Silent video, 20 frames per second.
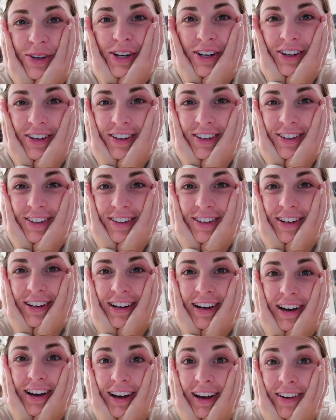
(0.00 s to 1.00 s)
we're
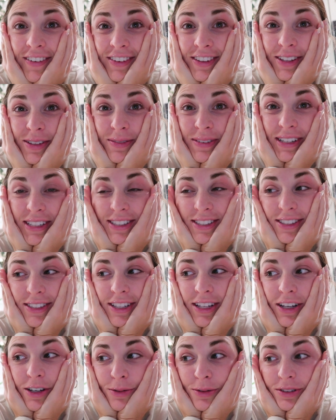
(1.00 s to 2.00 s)
not having the best of
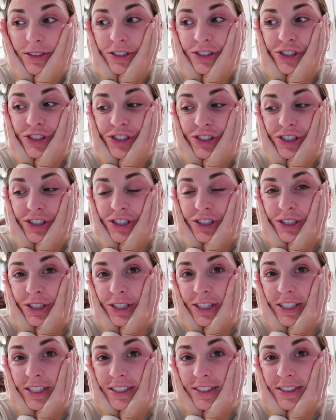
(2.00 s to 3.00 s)
luck with these sugar
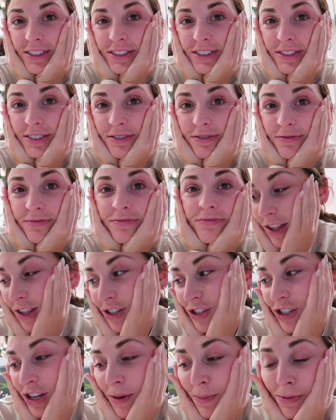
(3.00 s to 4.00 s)
cookies. The
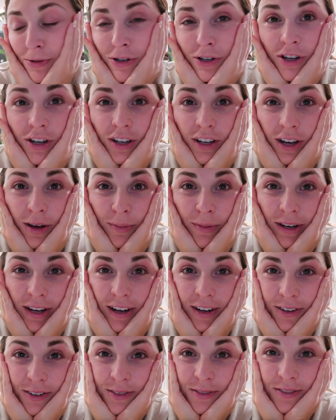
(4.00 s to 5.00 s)
shapes are not coming
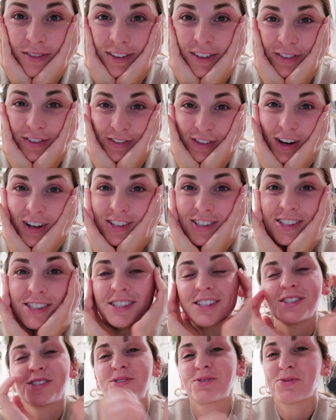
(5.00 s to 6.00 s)
out. The
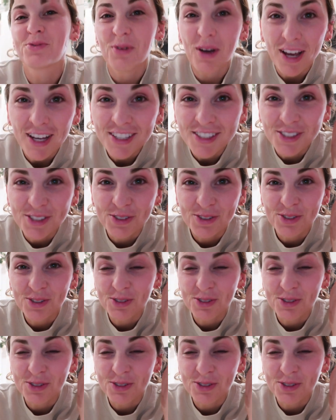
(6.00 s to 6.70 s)
frosting is way too